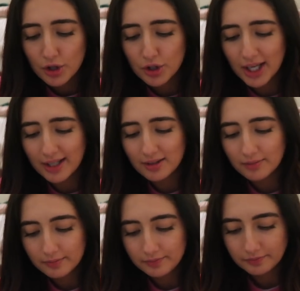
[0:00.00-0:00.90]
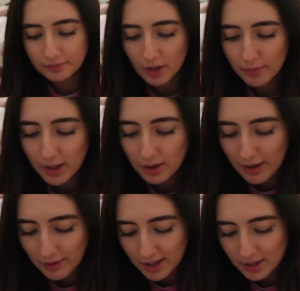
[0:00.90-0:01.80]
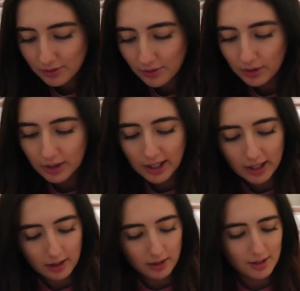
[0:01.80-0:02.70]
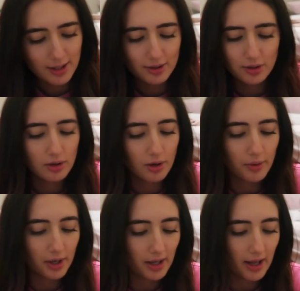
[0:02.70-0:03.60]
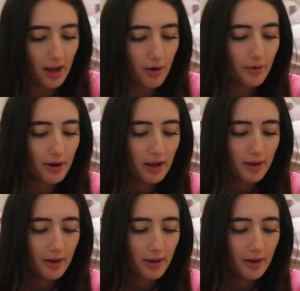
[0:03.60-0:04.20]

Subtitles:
Shit. Oh my god, everything's falling. This is not working out.